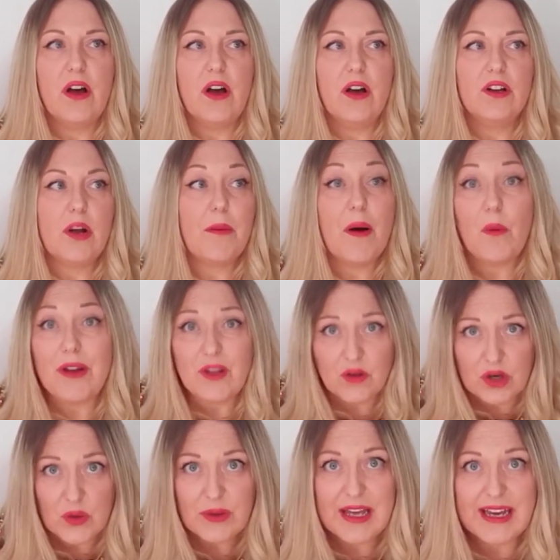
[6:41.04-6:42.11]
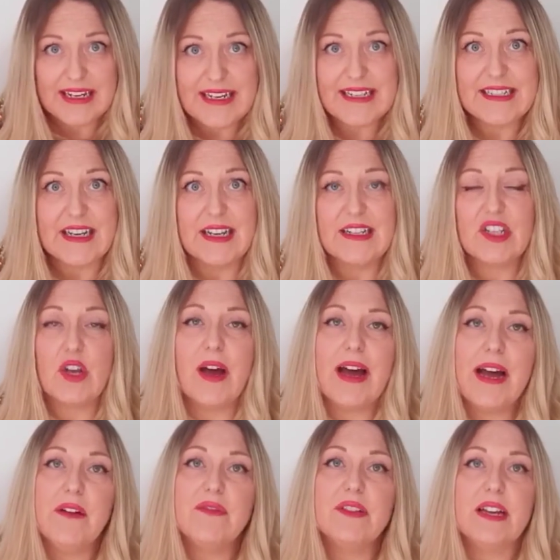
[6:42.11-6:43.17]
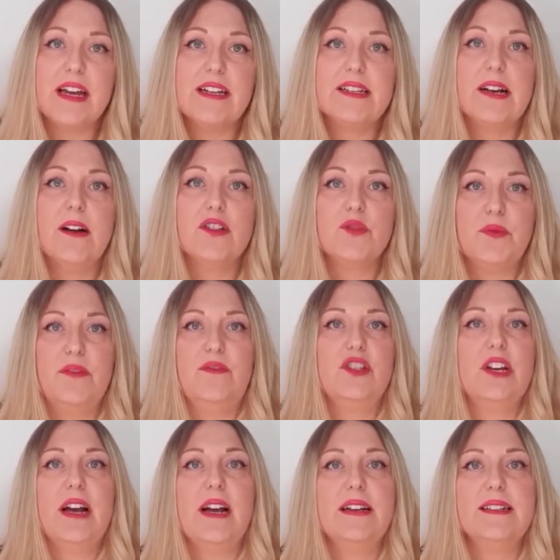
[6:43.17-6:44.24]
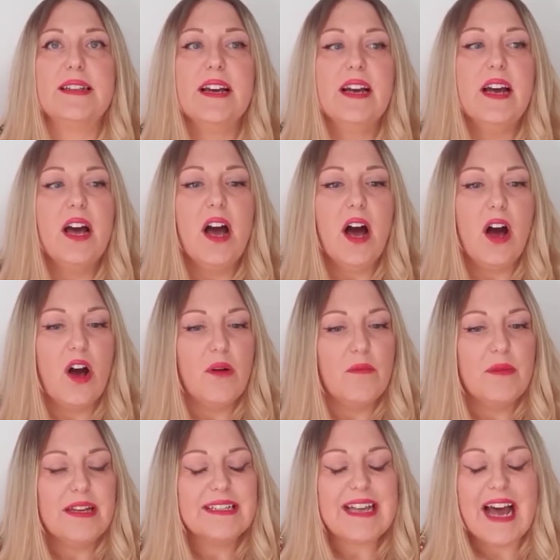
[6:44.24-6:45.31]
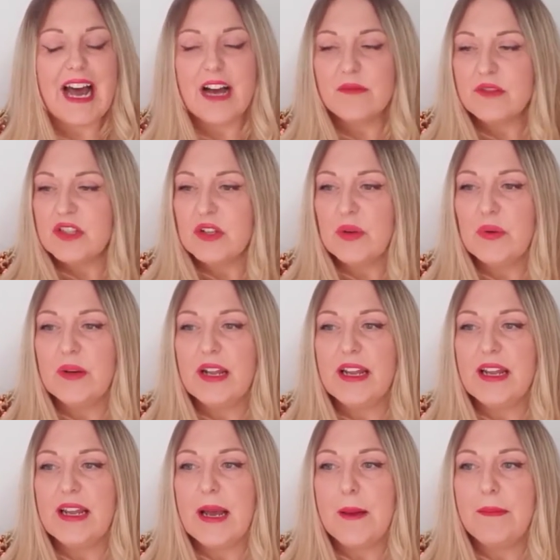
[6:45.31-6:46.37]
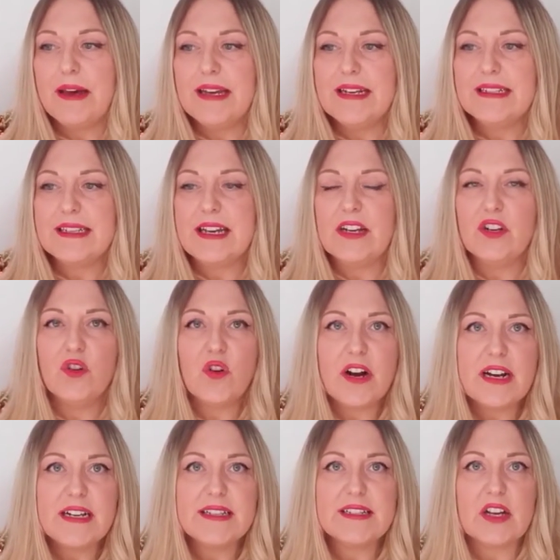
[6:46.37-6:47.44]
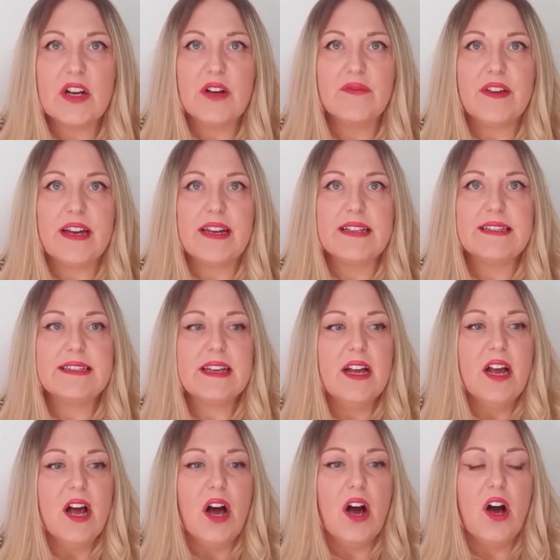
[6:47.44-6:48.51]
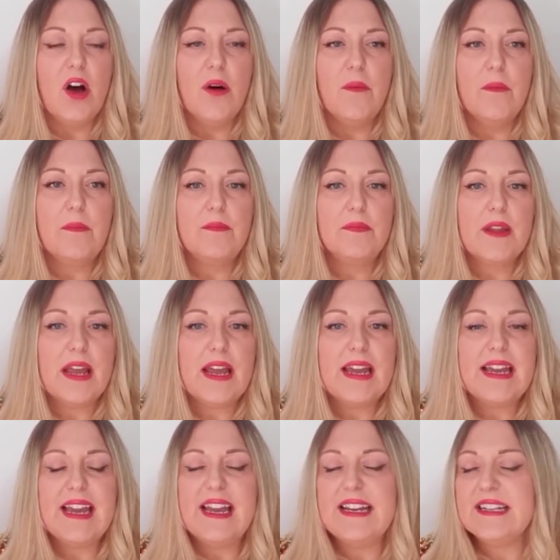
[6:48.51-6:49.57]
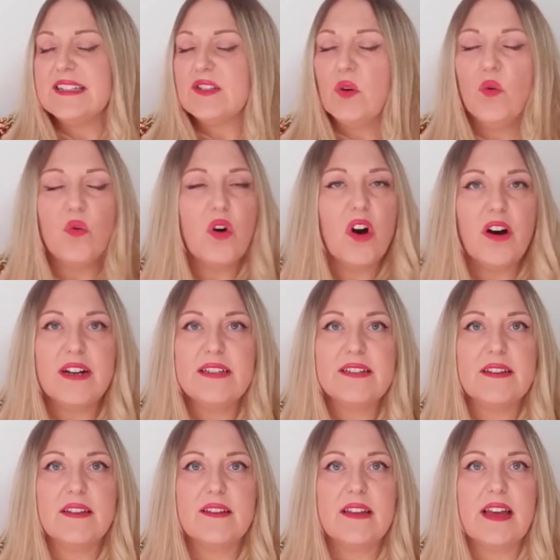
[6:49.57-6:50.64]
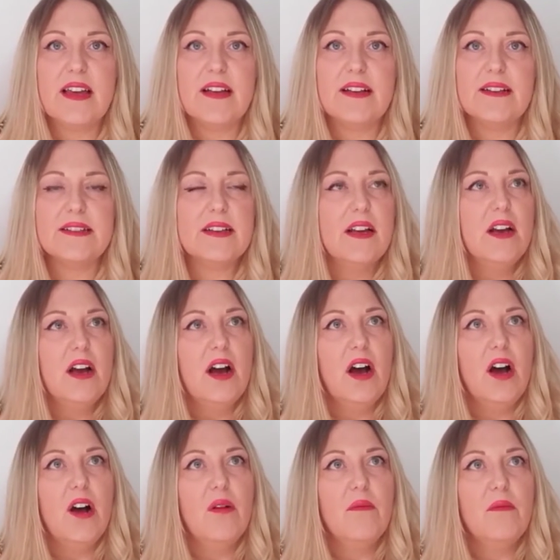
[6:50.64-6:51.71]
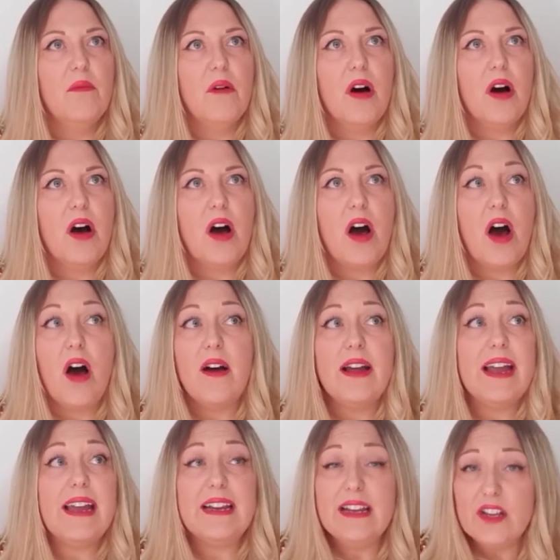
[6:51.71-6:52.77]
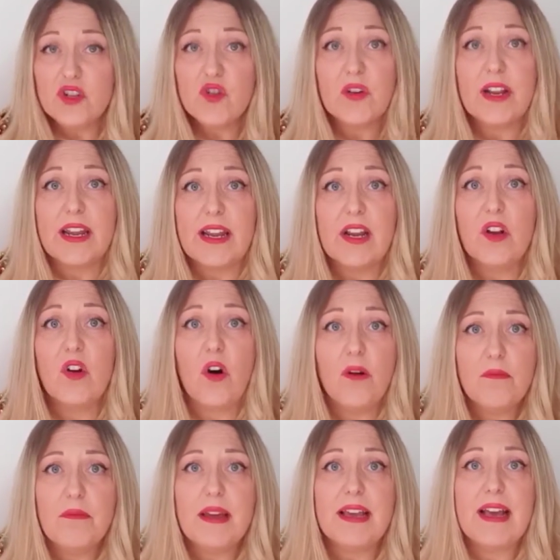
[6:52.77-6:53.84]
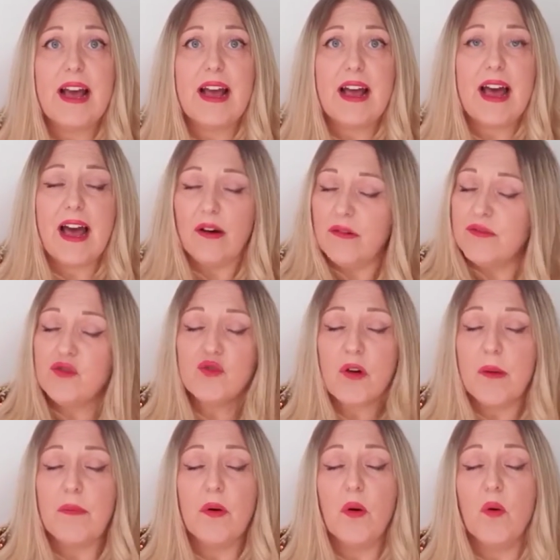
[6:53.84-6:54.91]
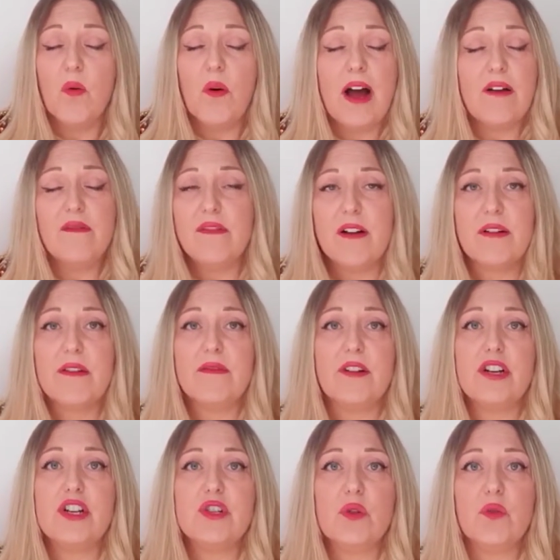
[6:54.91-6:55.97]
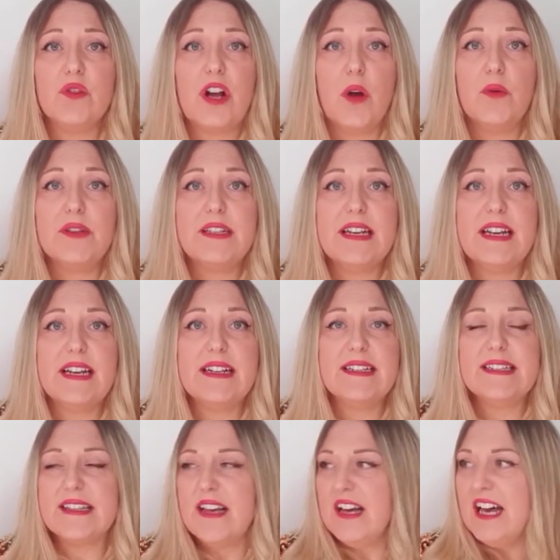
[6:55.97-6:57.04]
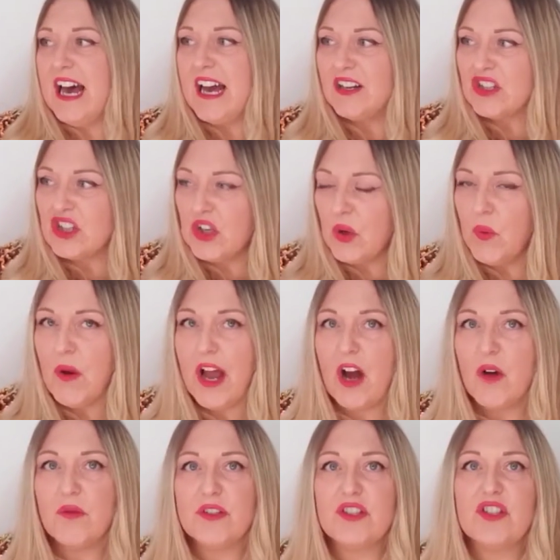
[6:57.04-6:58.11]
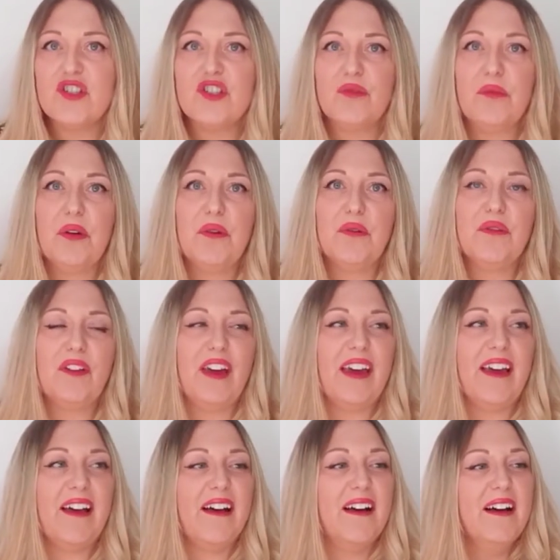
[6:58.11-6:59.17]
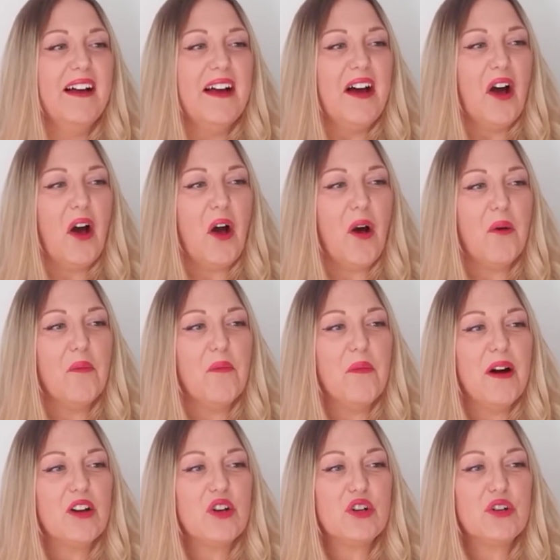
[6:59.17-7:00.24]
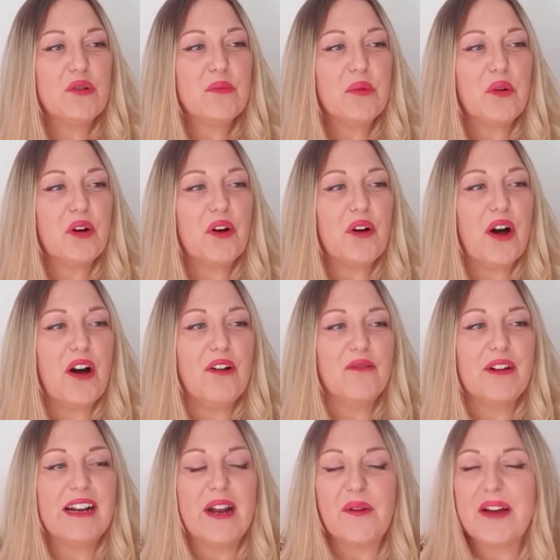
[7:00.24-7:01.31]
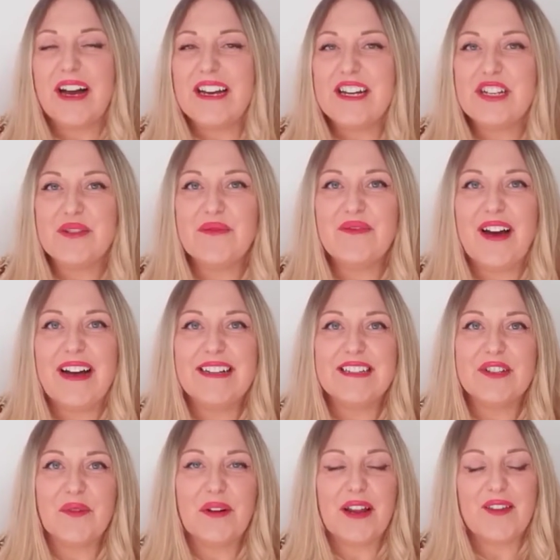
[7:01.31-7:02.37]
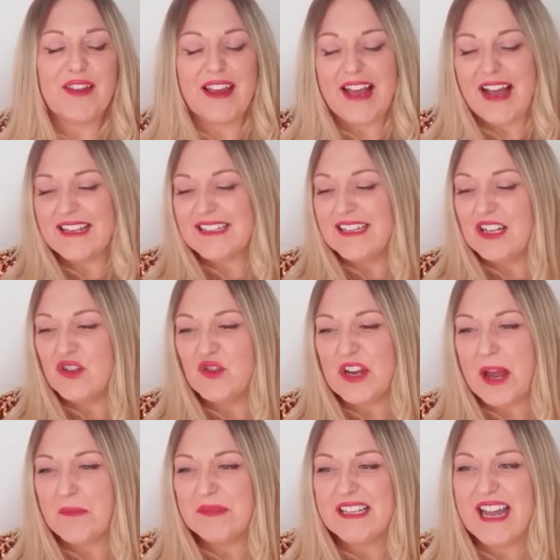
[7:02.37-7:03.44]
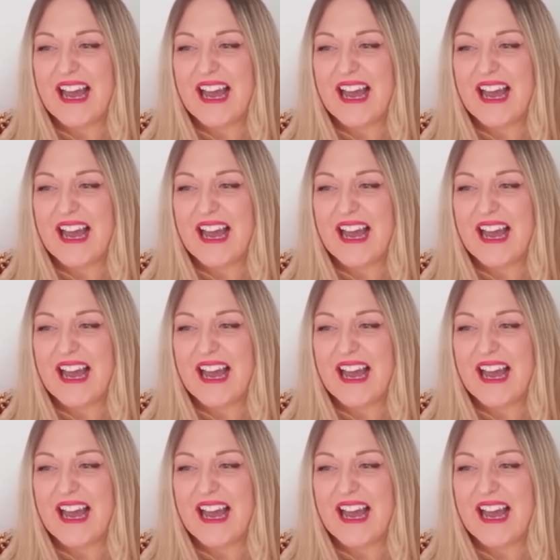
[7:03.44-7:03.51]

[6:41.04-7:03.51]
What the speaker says: no matter where you're located, you have to get in touch with Chaz. He's absolutely amazing, great service. He does all kinds of things. He literally got me out of trouble at very, very short notice, had 2 hours to move here, couldn't book relocation vans or anything, had to literally empty a